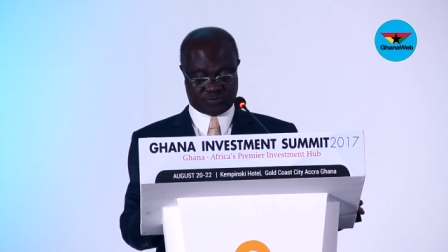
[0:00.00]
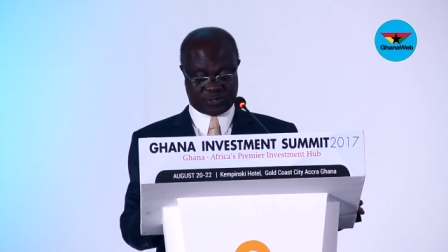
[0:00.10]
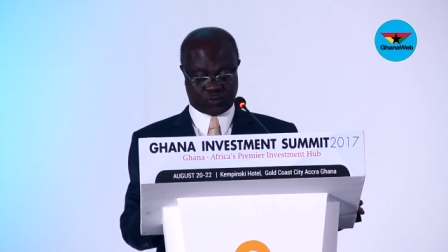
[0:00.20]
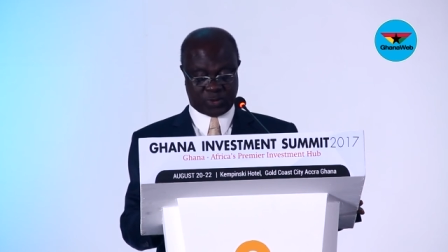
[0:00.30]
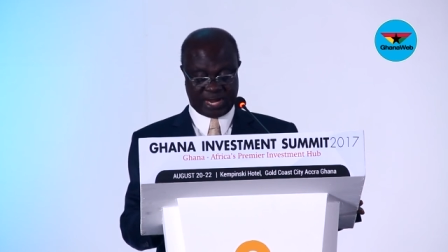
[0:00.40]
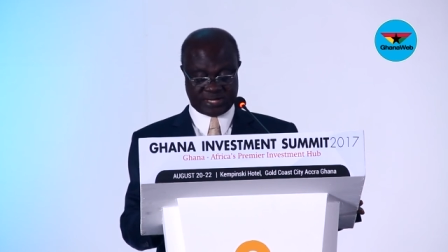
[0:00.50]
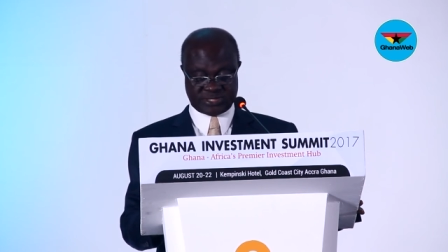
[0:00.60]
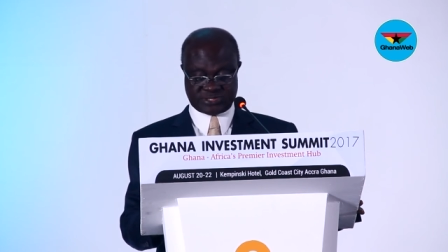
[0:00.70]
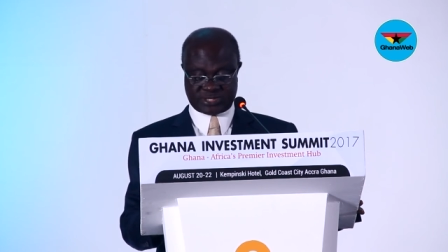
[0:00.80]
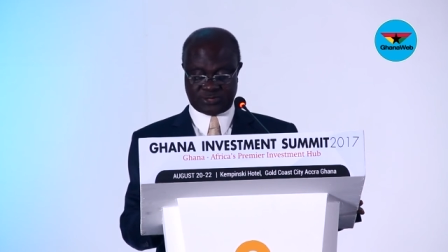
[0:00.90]
But while
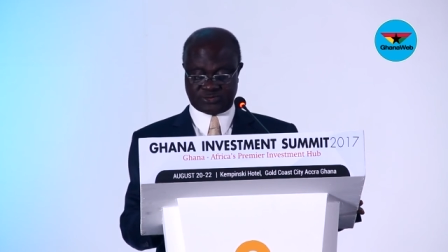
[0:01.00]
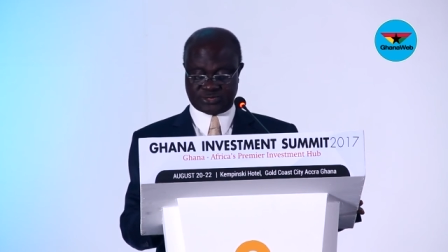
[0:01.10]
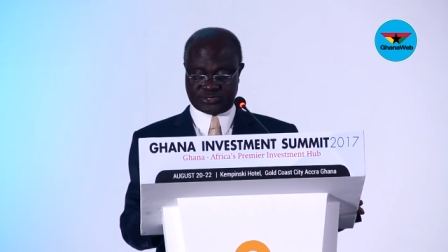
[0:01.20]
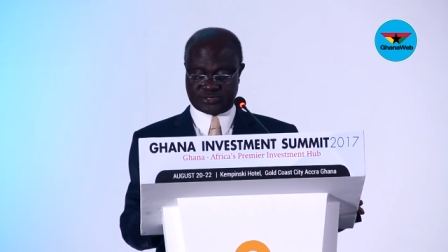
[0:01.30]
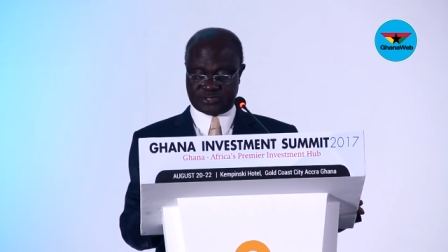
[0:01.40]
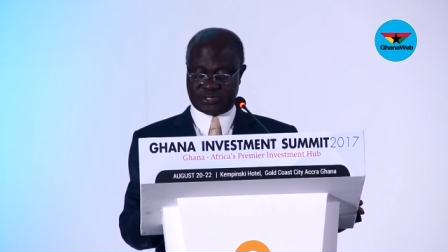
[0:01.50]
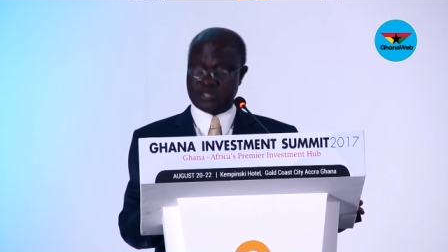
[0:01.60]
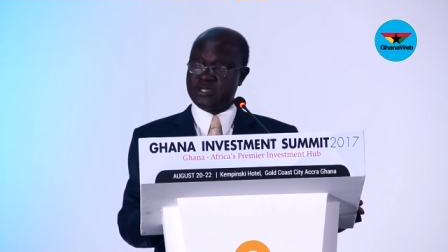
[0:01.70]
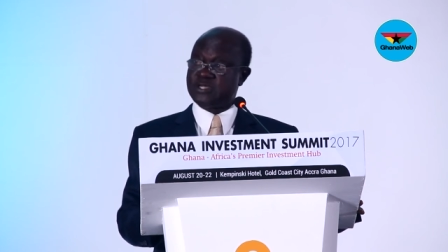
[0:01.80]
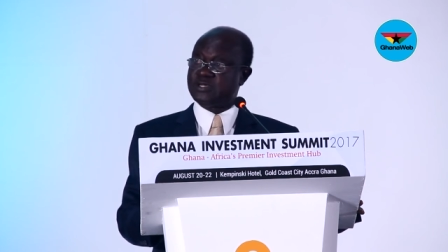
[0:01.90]
these countries
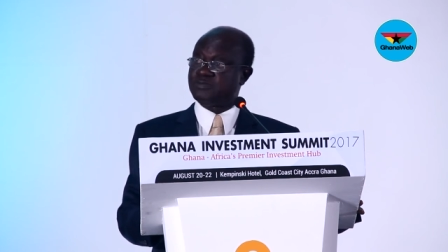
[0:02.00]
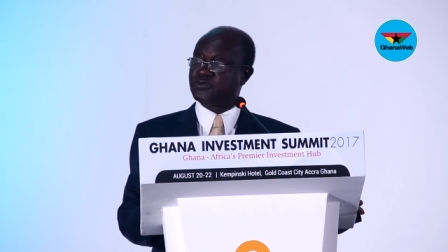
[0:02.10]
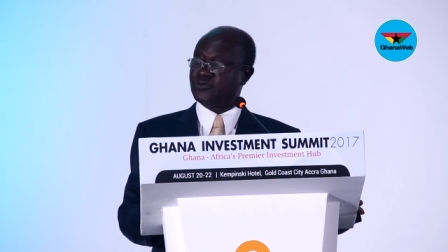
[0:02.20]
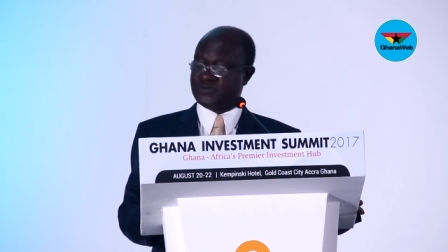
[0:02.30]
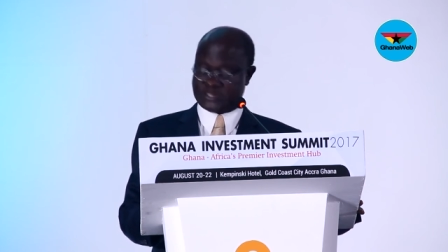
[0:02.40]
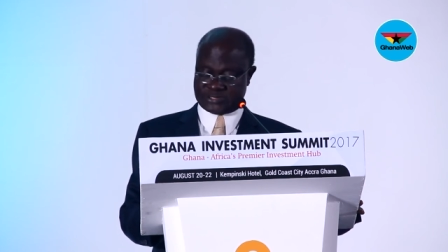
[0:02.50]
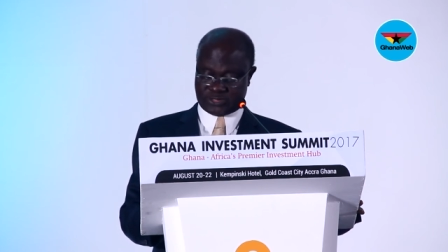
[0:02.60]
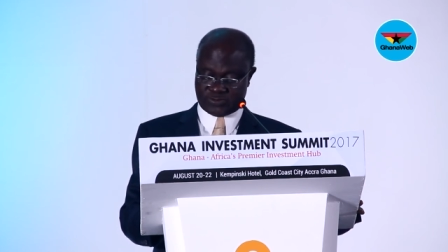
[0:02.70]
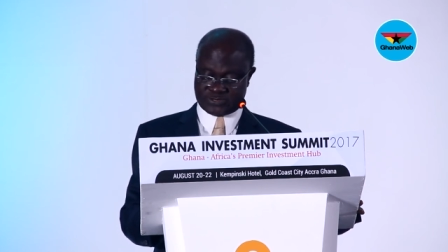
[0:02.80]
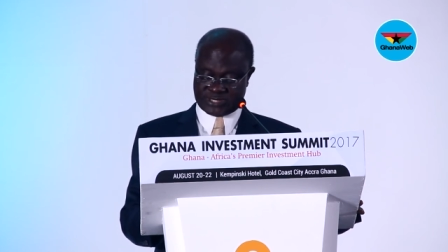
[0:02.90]
improved their
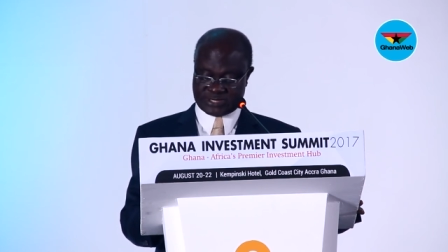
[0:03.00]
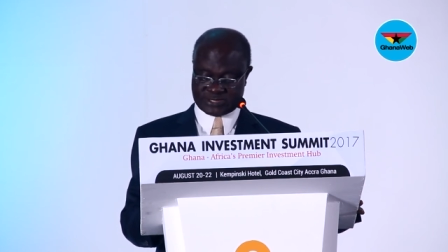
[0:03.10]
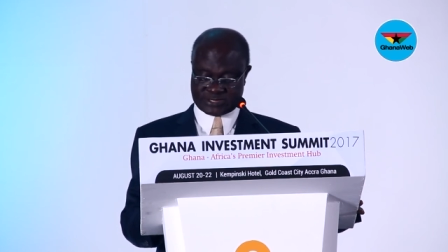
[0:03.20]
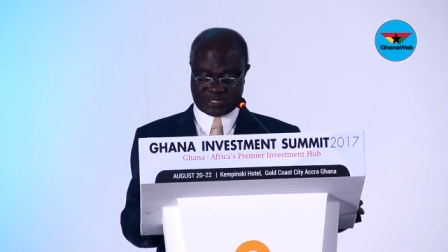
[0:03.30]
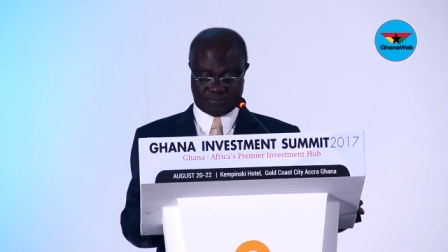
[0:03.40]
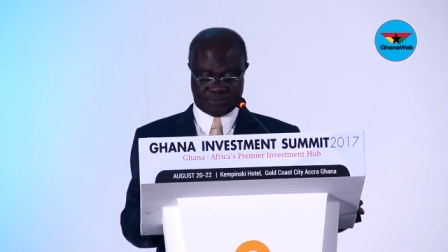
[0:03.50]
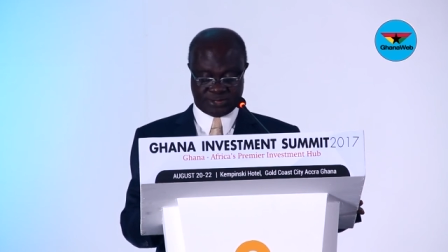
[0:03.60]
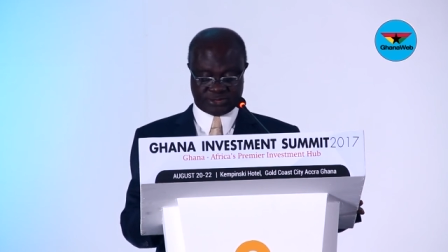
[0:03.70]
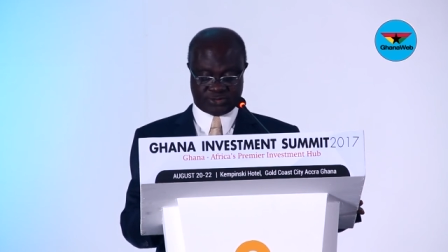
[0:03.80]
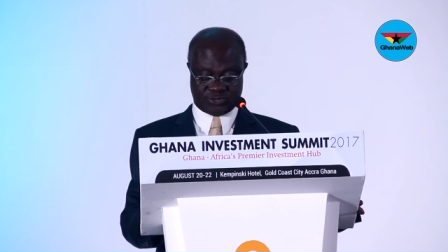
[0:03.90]
circumstances and
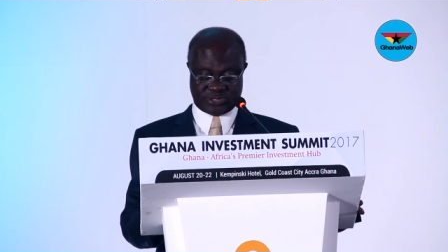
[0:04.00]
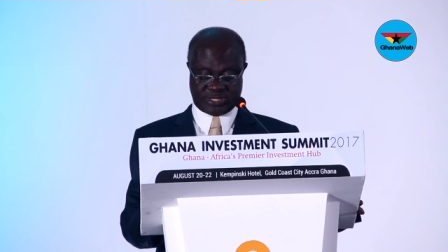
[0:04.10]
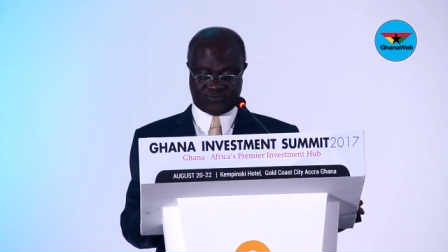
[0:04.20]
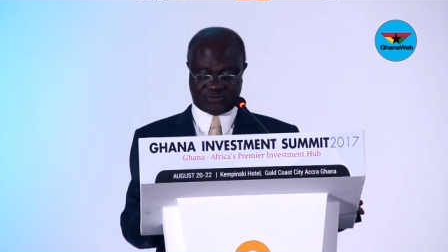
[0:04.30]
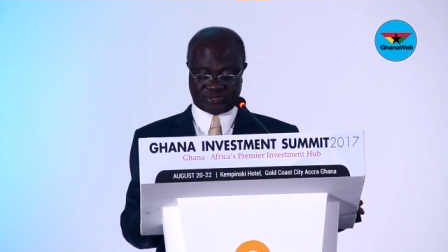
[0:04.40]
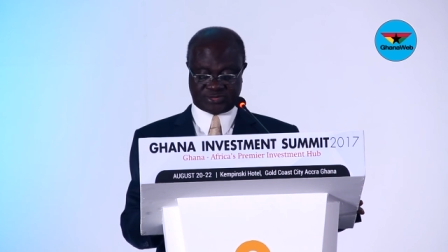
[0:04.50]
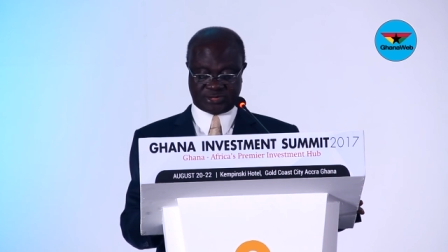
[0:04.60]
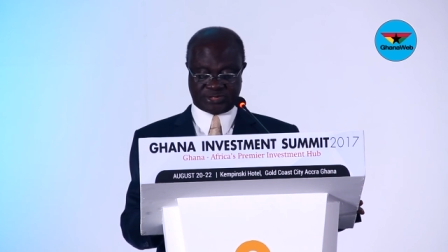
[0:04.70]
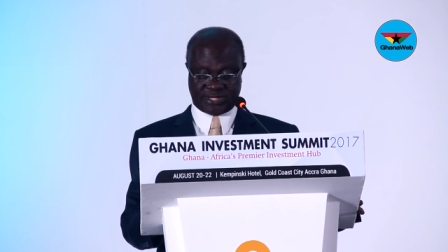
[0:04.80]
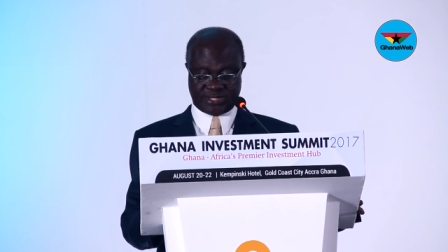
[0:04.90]
built on their
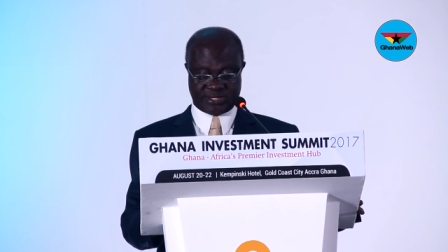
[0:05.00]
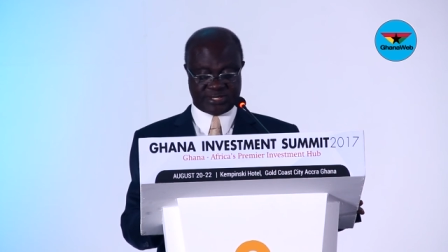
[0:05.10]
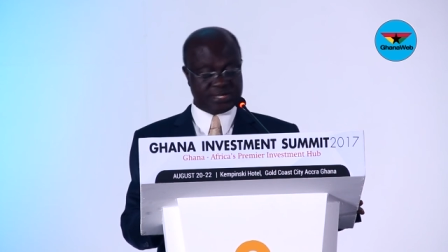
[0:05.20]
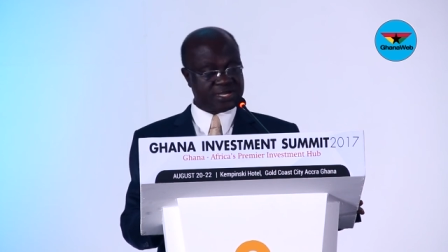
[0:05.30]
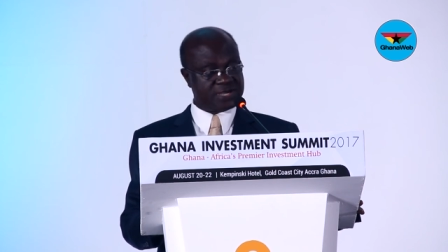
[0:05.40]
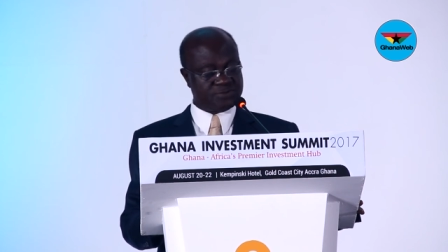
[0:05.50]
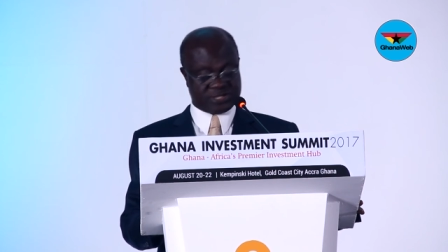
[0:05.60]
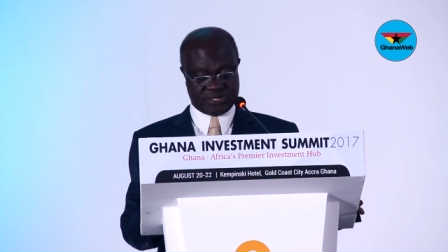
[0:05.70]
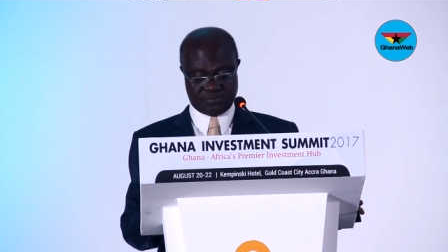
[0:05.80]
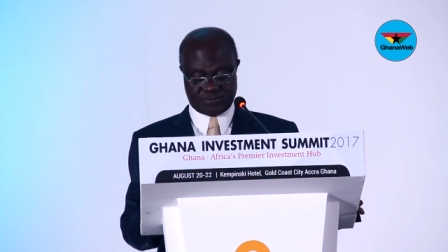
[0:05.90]
infrastructure and
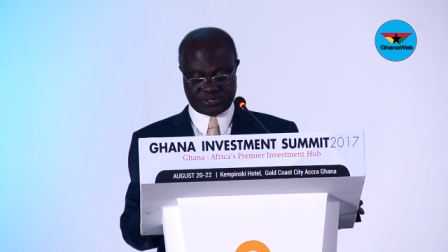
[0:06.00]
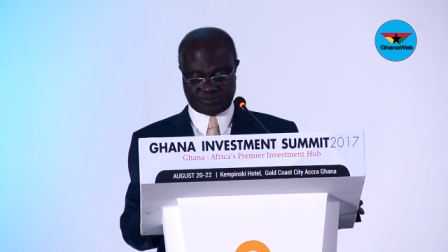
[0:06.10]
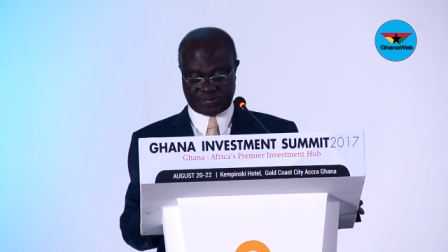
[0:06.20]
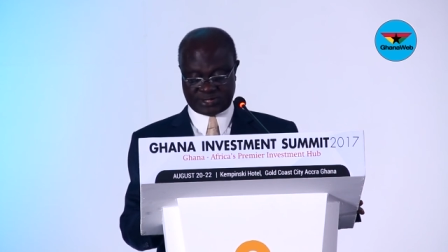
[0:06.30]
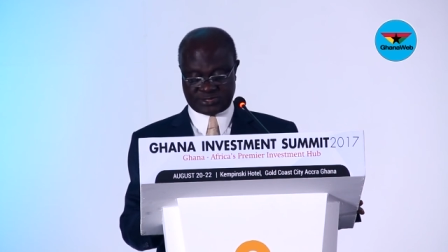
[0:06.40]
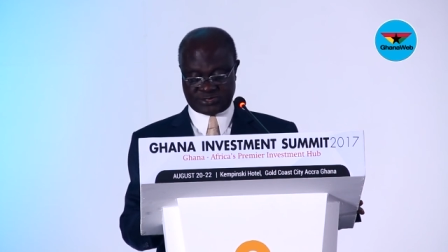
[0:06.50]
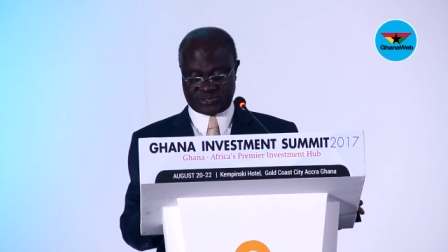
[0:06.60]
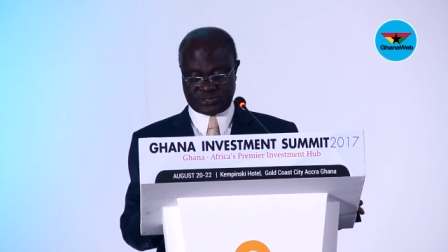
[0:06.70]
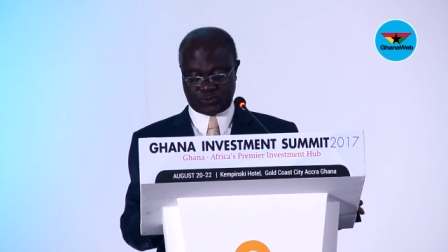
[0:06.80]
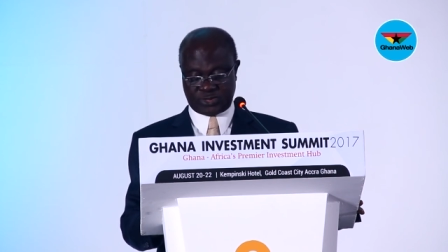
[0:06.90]
became best practices
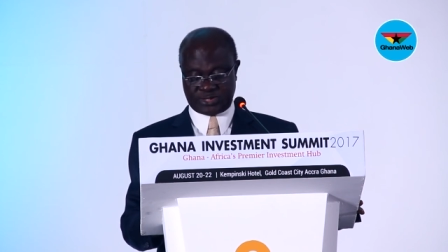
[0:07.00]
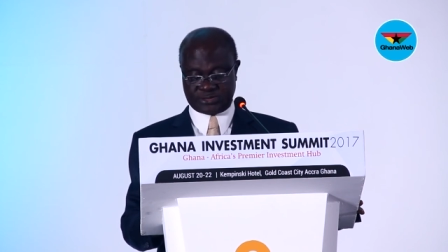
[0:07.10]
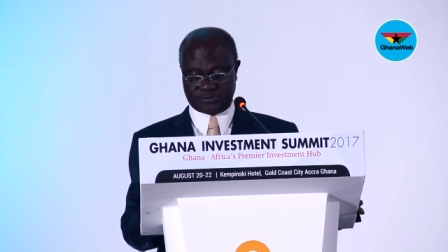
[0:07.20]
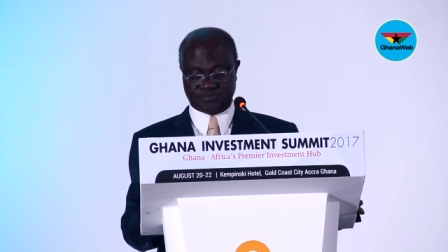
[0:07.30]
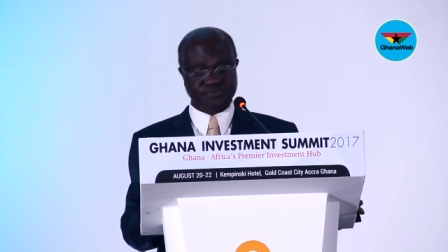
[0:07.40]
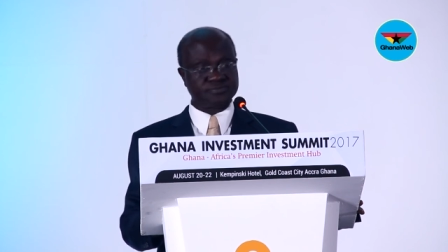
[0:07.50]
in the world,